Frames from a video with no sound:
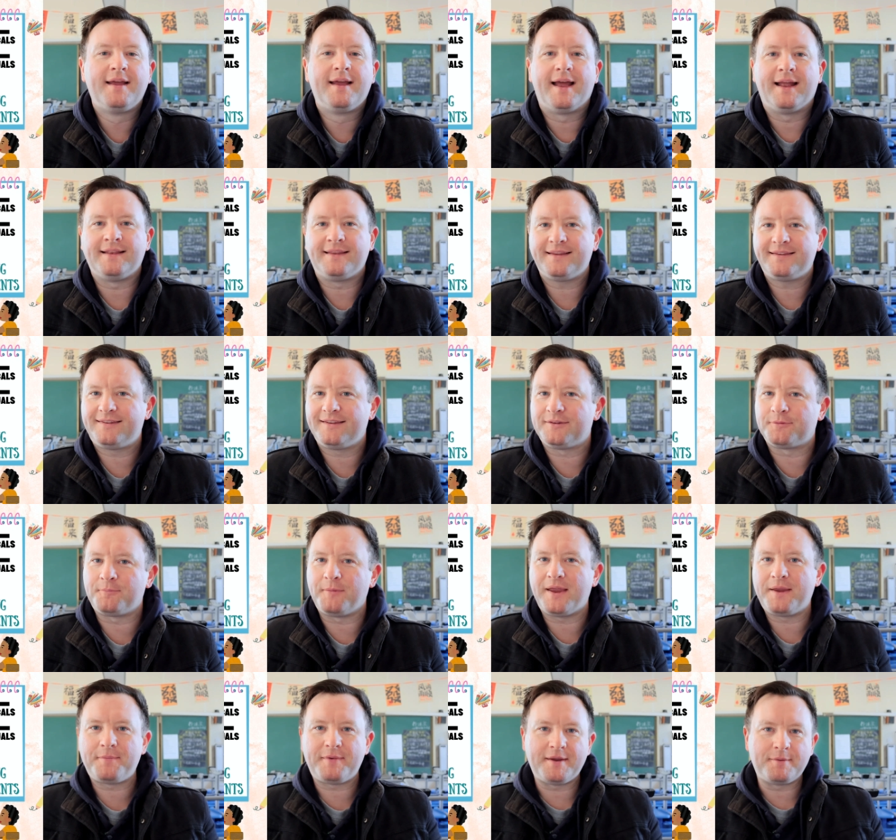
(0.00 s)
And this is
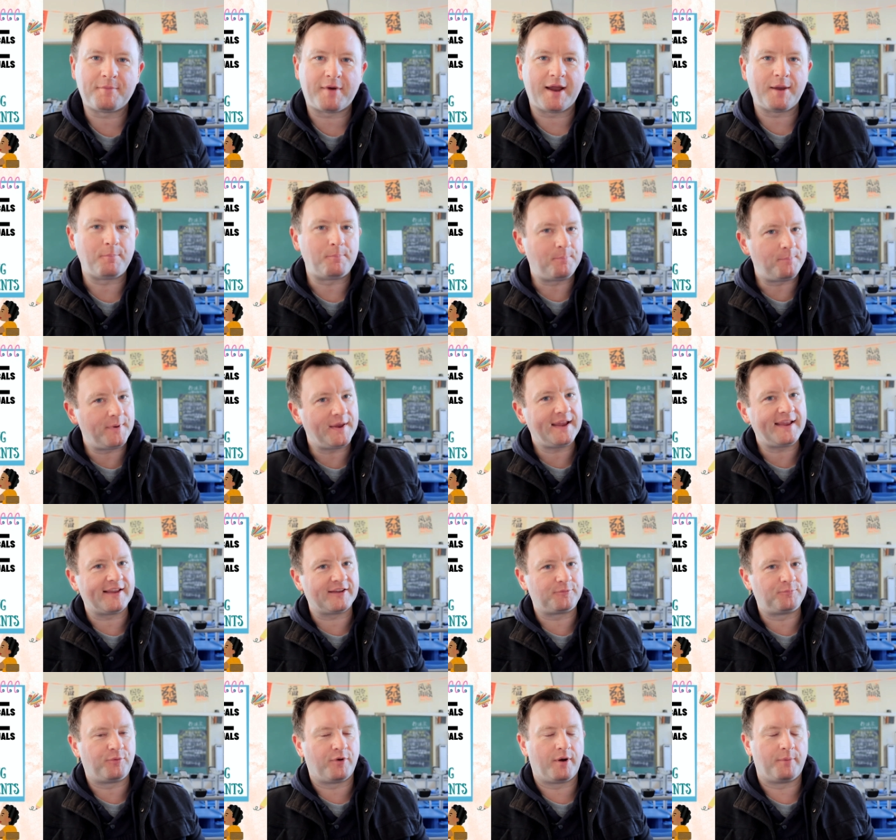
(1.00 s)
maybe my
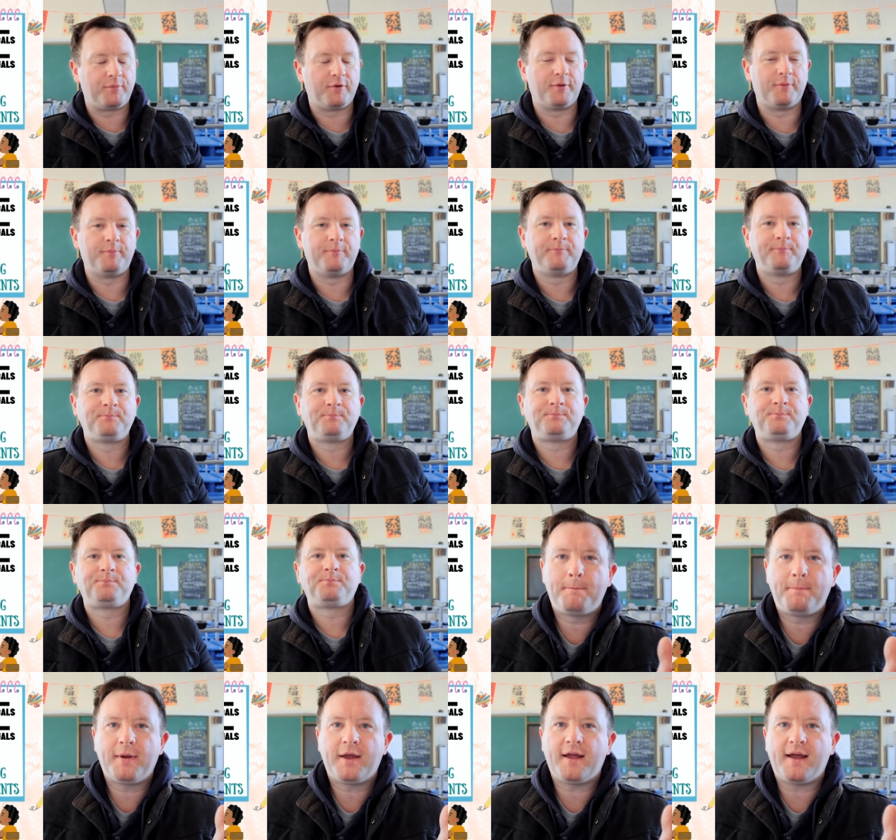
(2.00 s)
biggest problem,
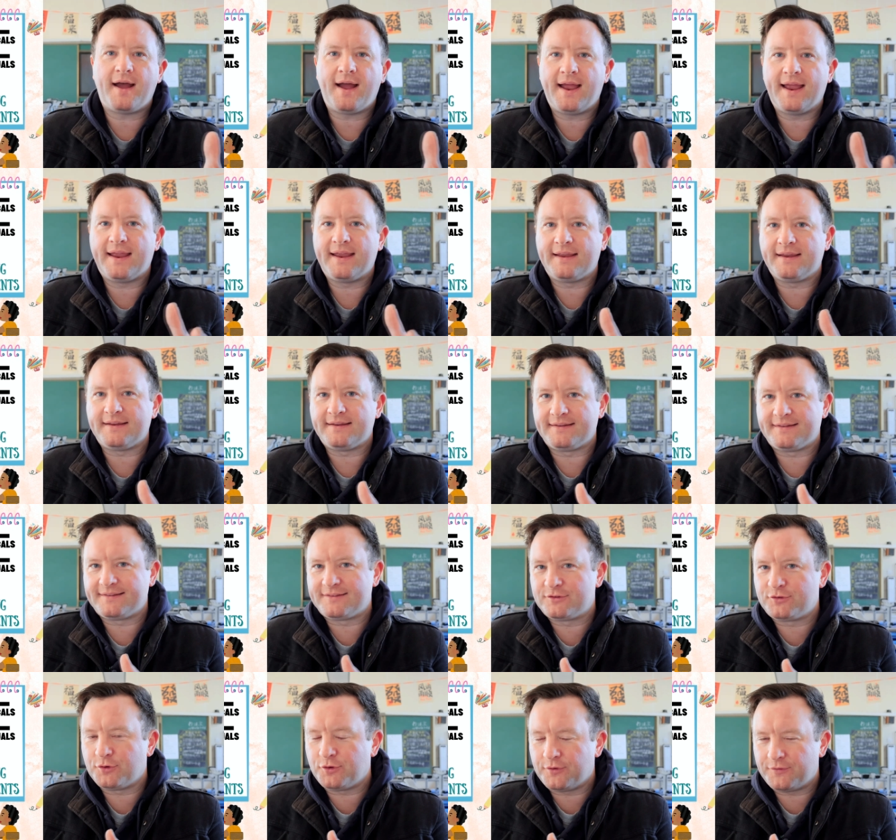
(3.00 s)
but I
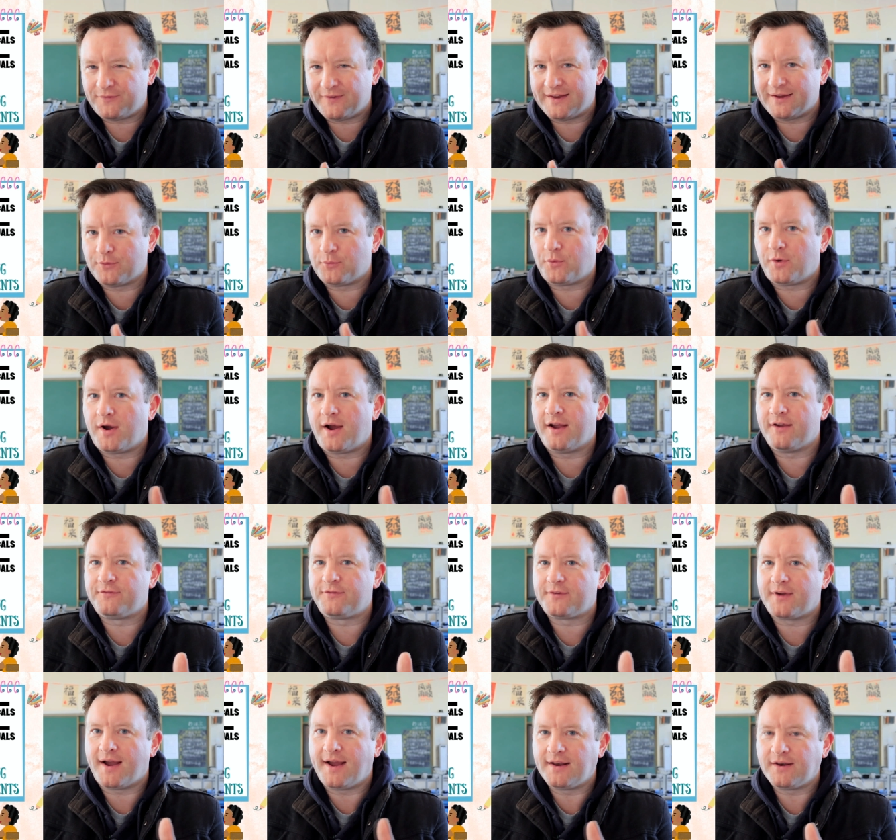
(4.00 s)
do think what
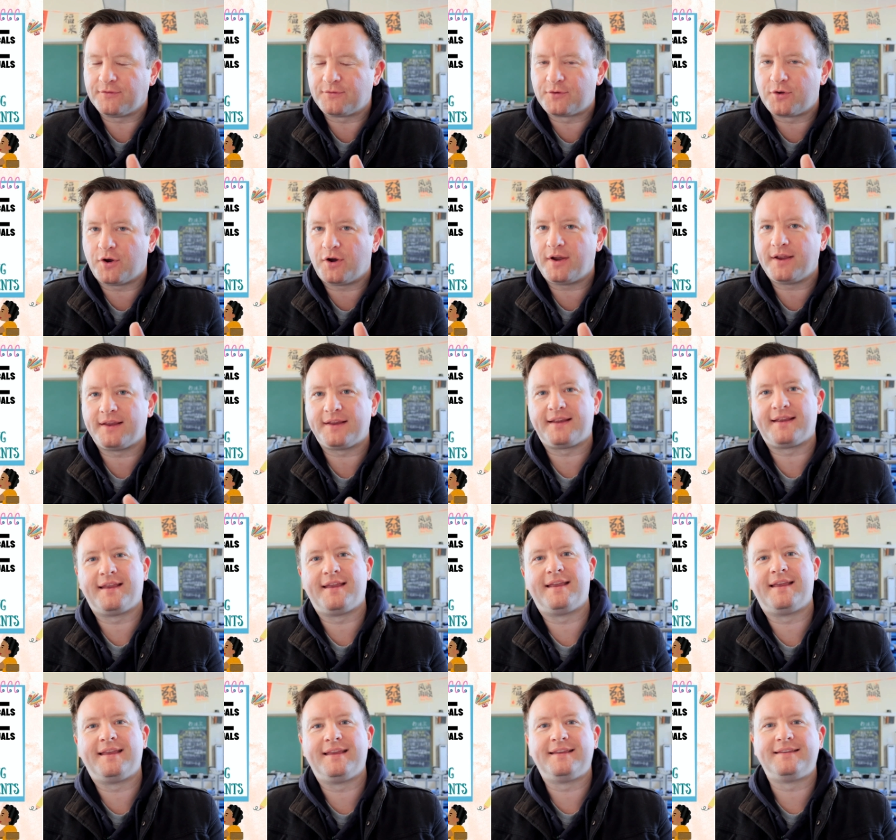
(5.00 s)
I've kind of got
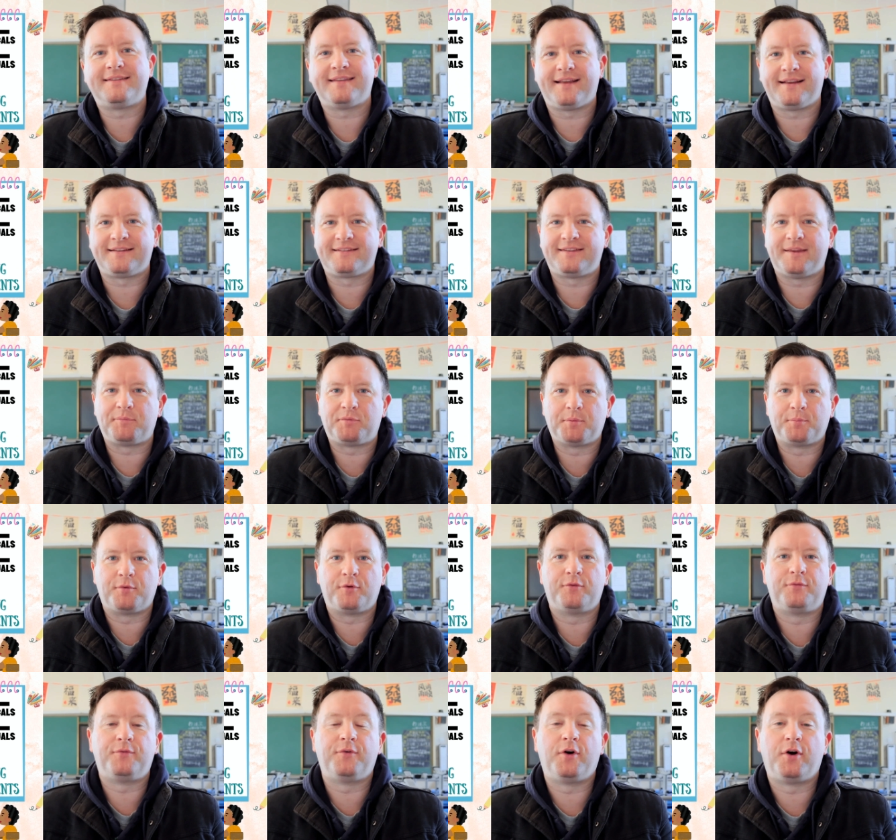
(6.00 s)
is
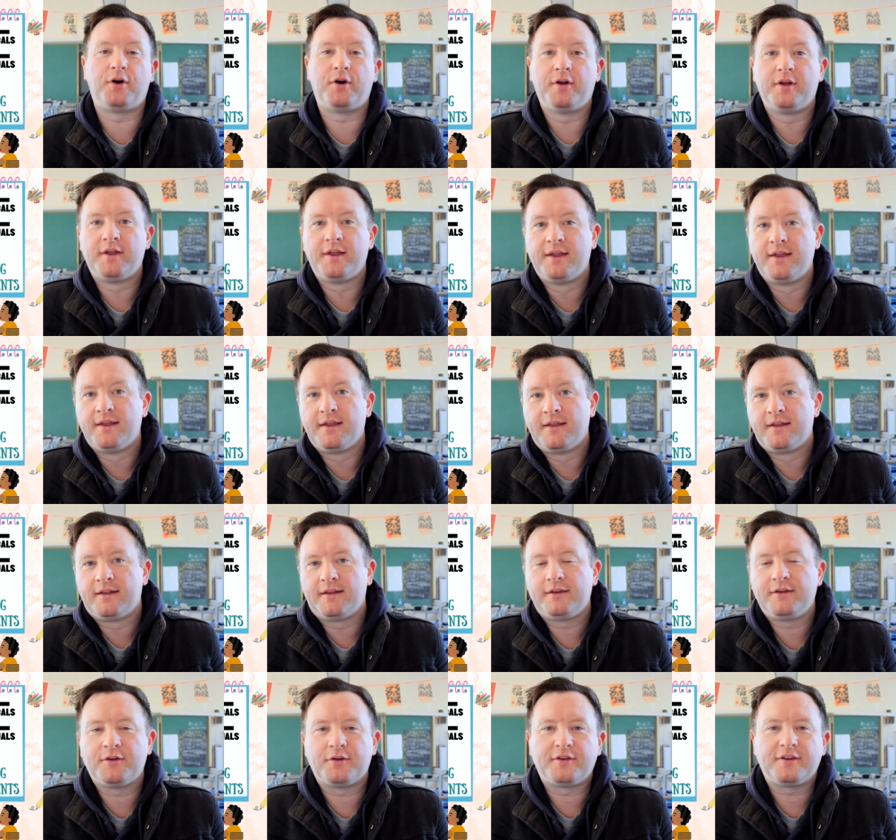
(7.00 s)
acceptable for,
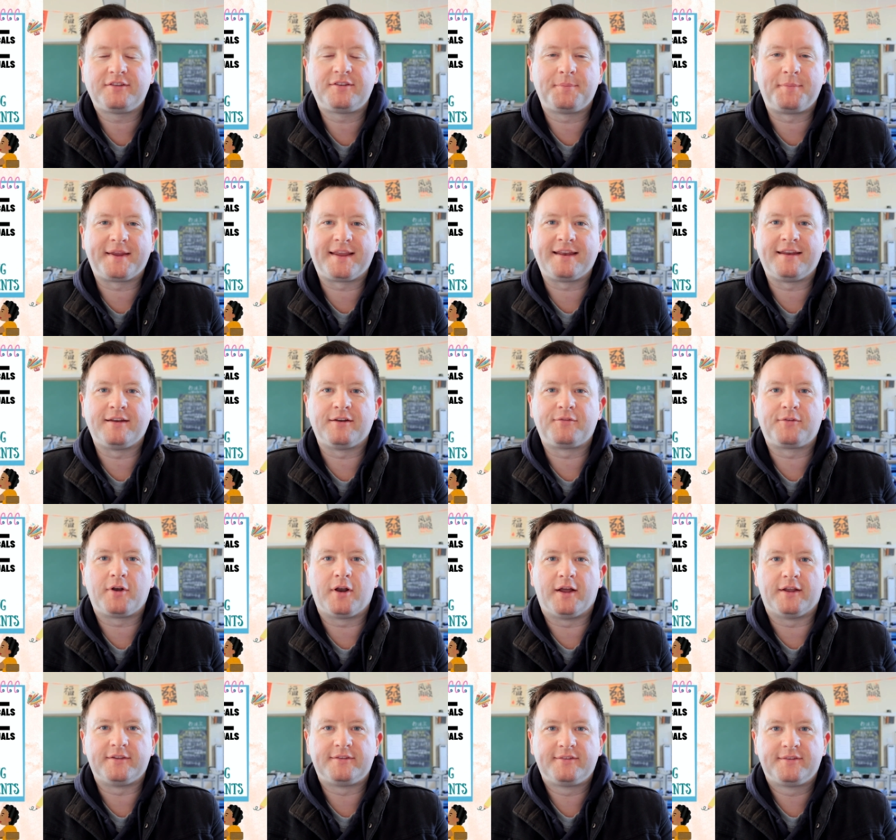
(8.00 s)
just the beginning of
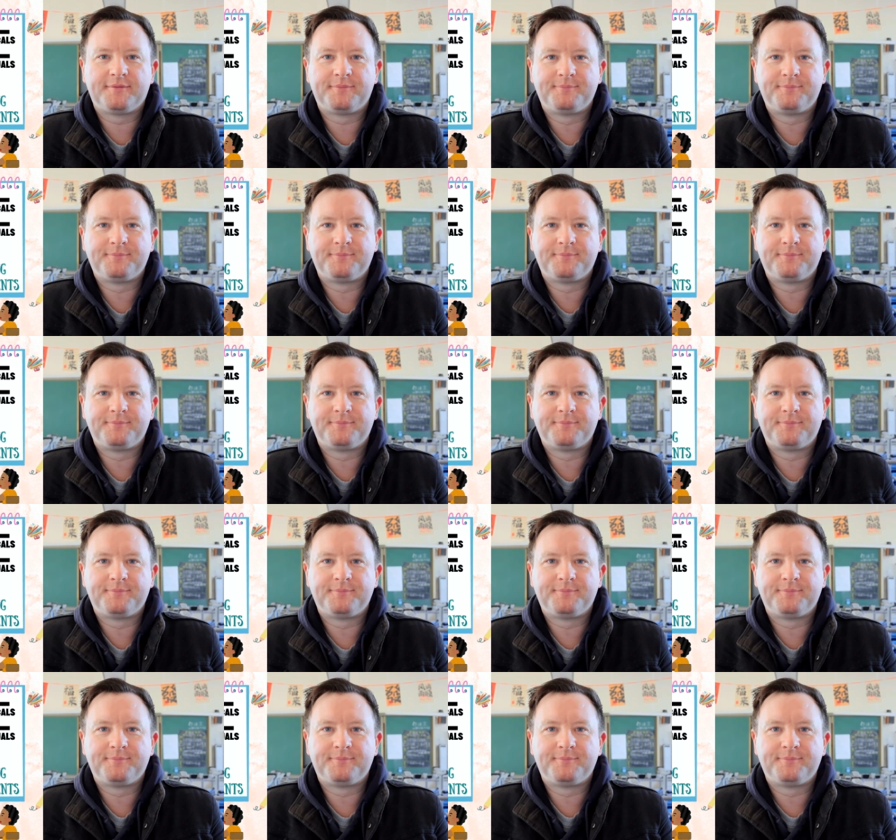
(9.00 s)
class.